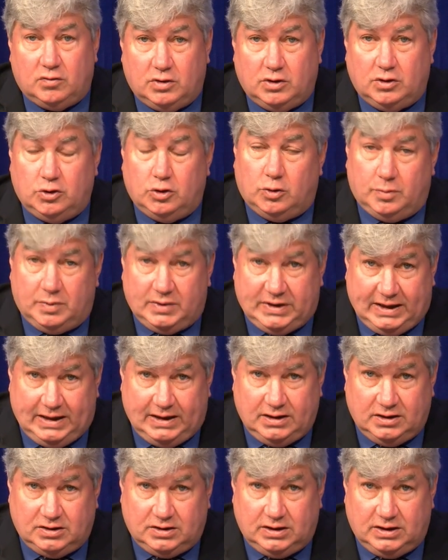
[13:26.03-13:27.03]
renewable
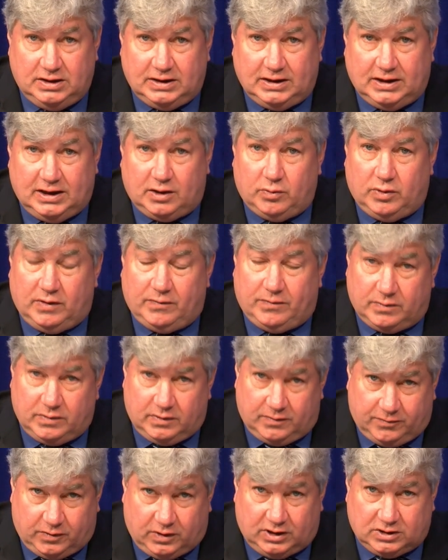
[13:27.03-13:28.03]
energy and get away from
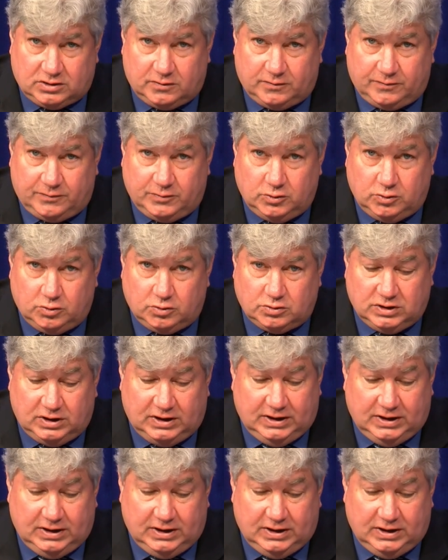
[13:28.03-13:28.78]
the fossil fuels.